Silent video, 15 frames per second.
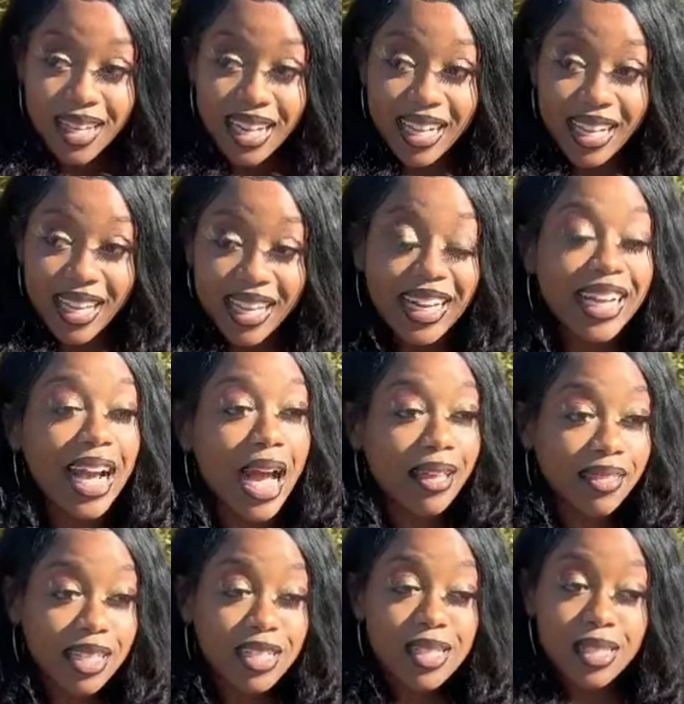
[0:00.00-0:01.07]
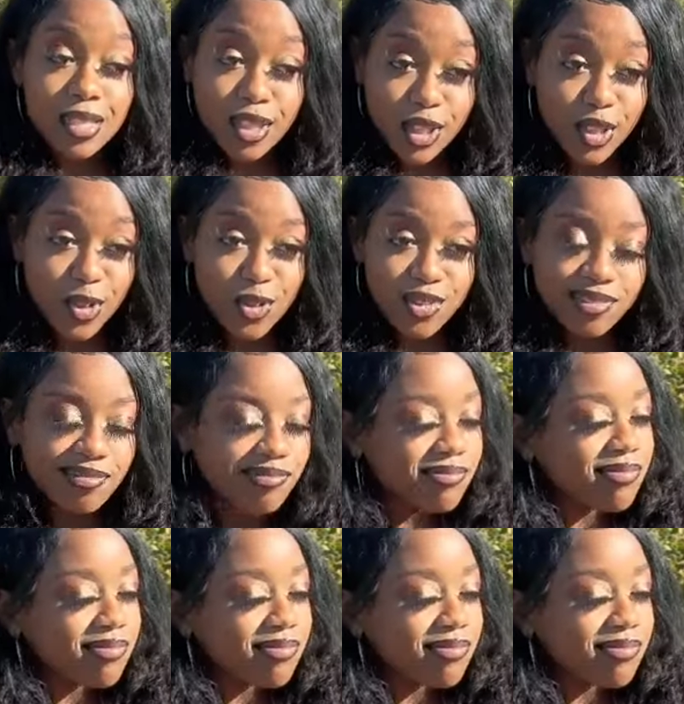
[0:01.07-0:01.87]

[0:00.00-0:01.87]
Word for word: and a guy thinks she's cute,